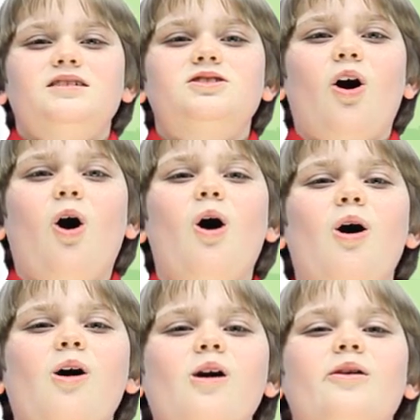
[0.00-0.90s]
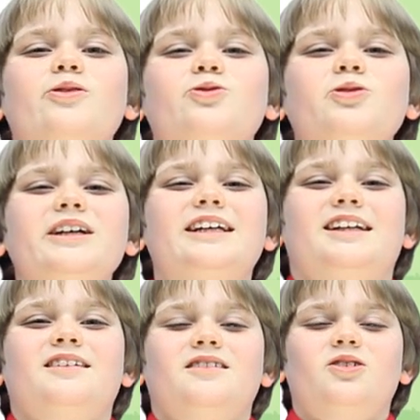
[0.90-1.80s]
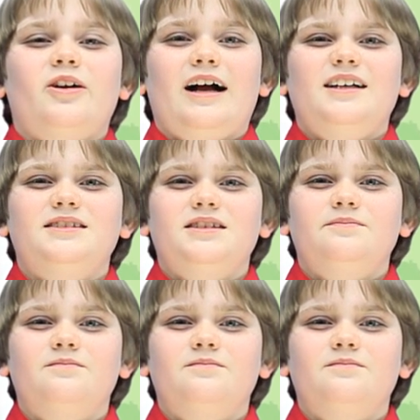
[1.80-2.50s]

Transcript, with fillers: tall, green grass.